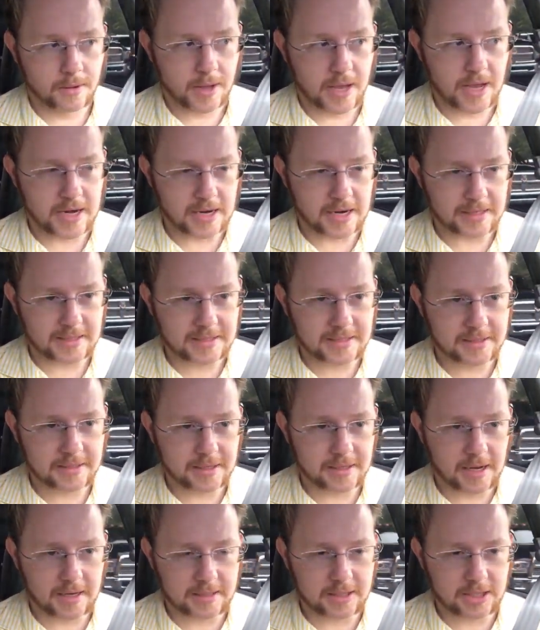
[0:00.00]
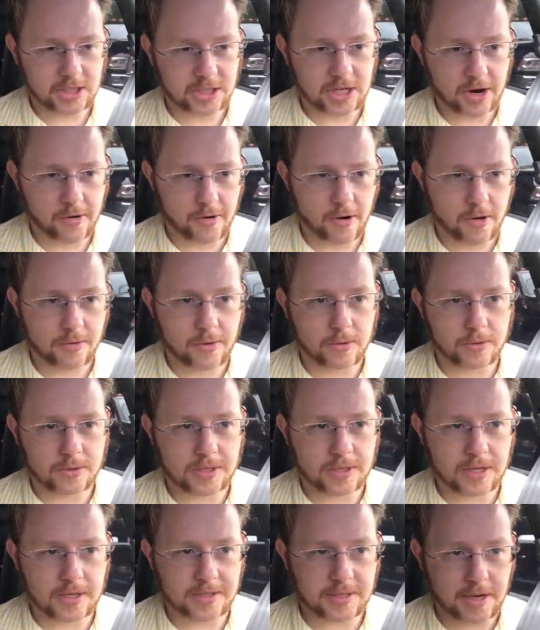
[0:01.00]
And I share all those
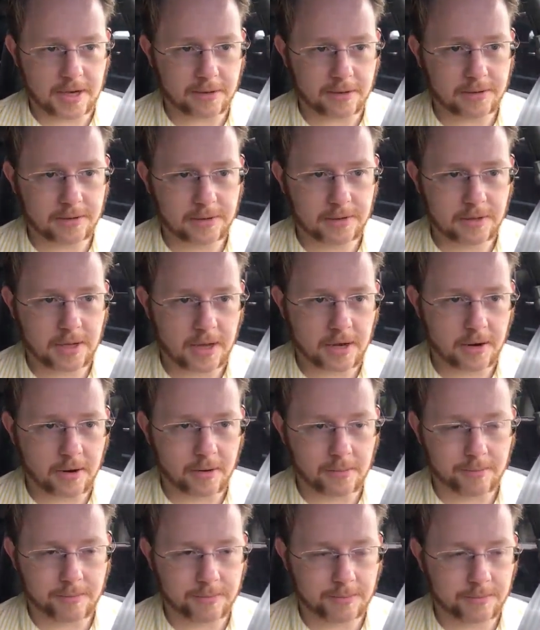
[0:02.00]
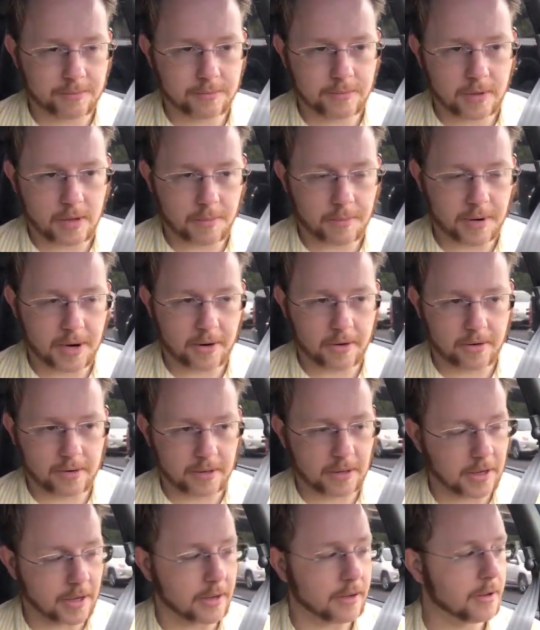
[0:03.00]
details that are
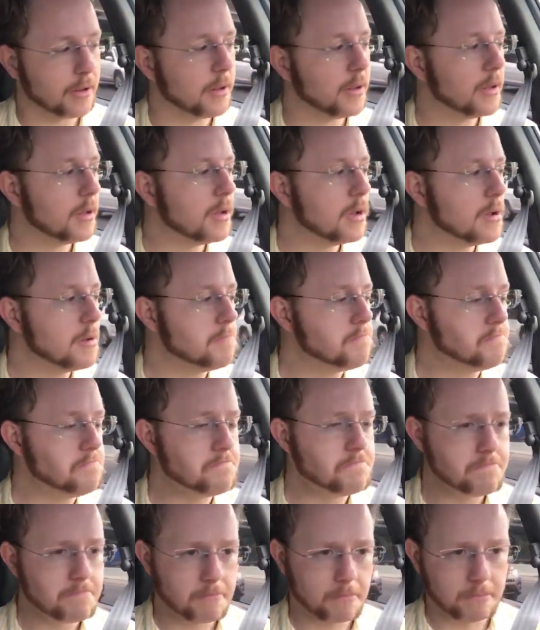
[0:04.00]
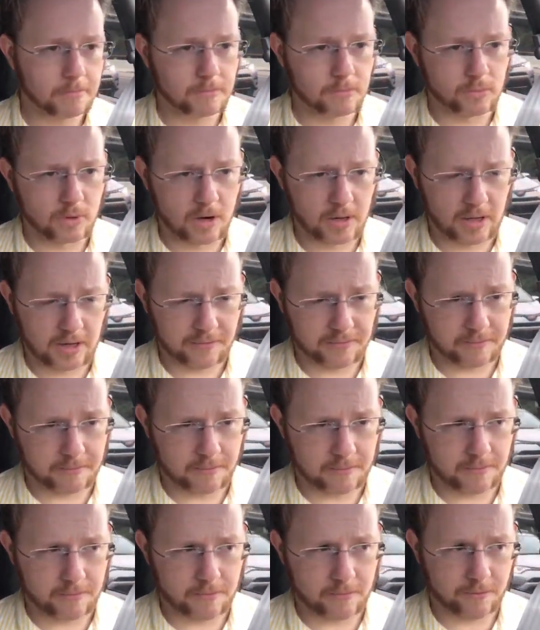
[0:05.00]
apparently really
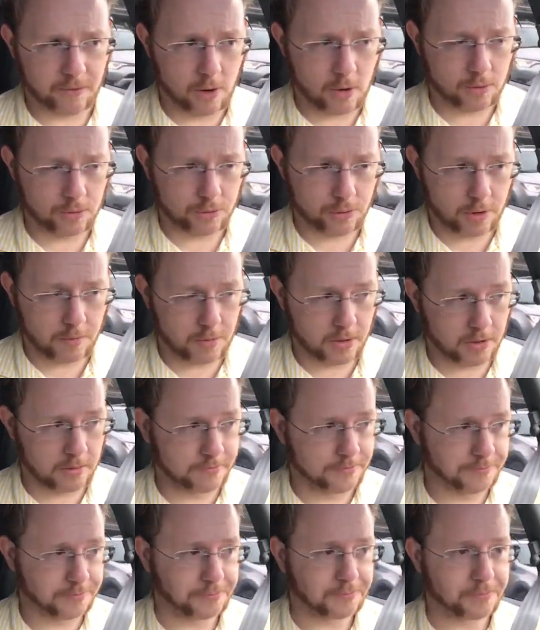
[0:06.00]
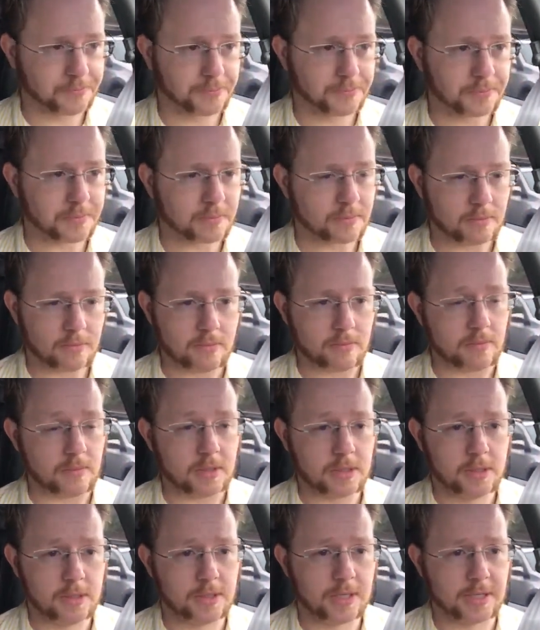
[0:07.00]
vulnerable
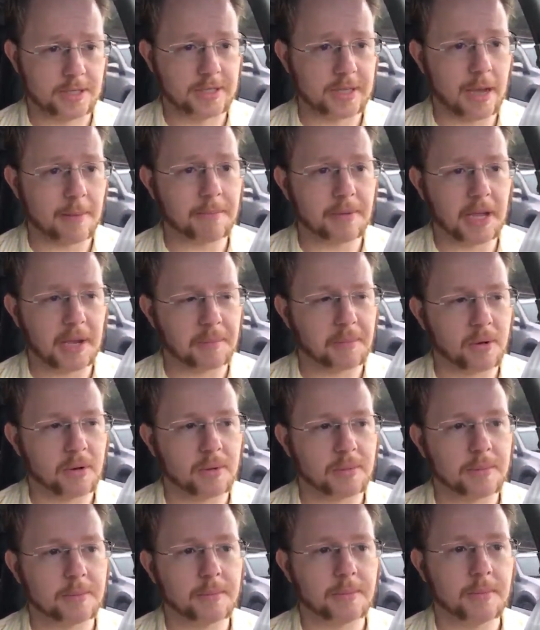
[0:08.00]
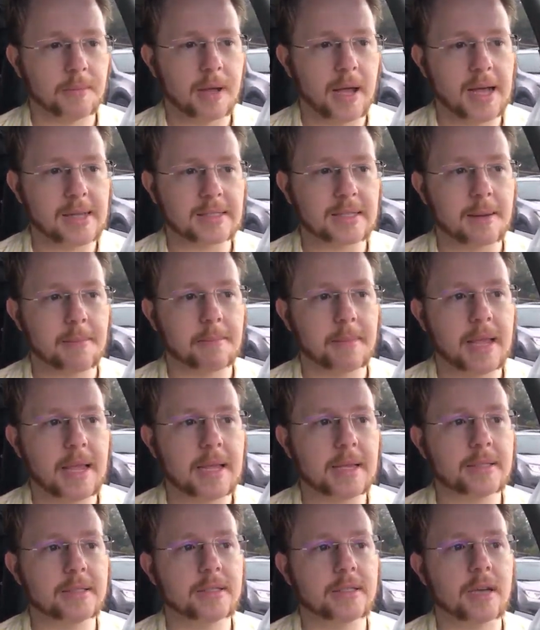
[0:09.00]
to some people as a
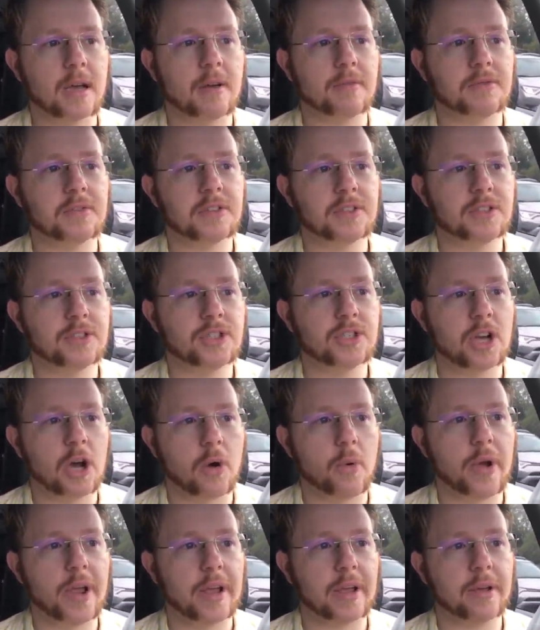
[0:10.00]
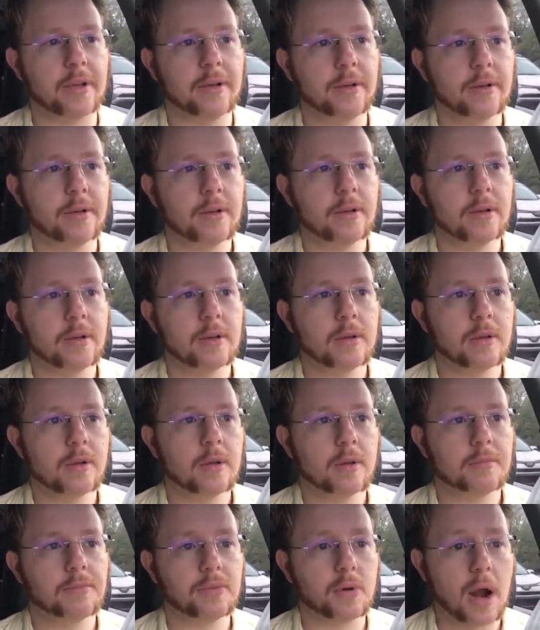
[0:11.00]
means of showing
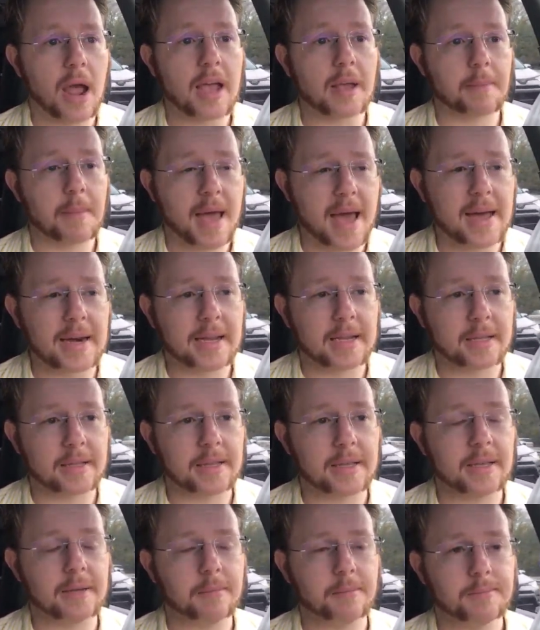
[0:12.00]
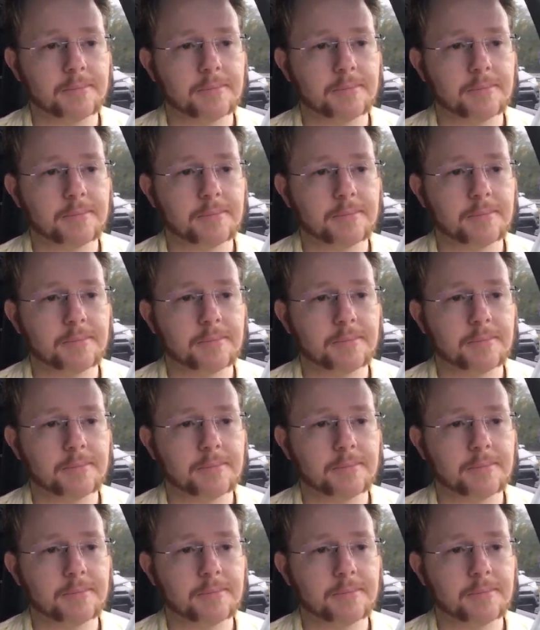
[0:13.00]
pragmatically